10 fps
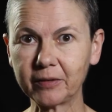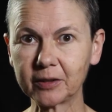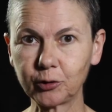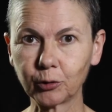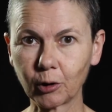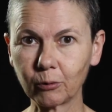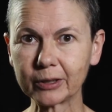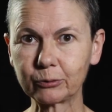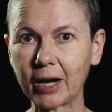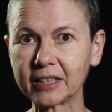that you're
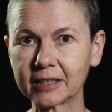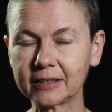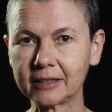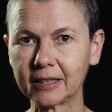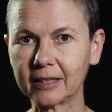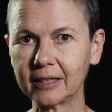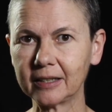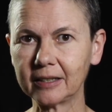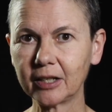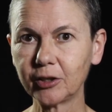always right, and
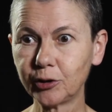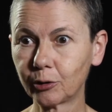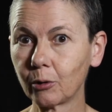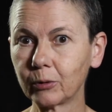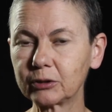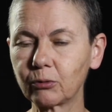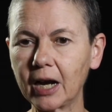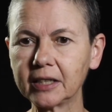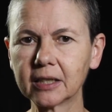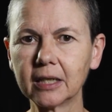you're always
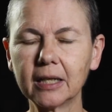right?